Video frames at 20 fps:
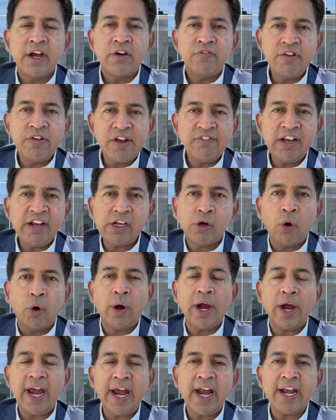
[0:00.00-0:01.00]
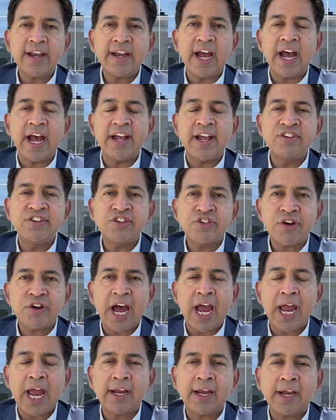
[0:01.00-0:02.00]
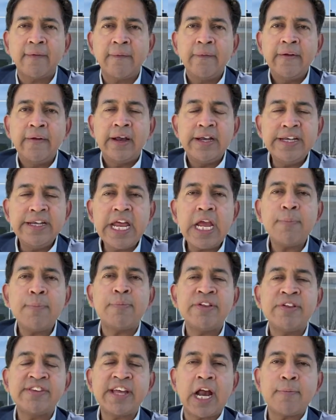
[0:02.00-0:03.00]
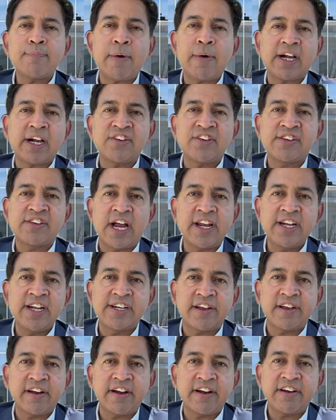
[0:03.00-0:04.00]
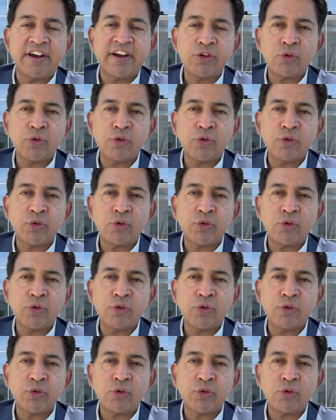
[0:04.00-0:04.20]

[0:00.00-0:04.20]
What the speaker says: we will go ahead and strike deep inside Pakistani territory.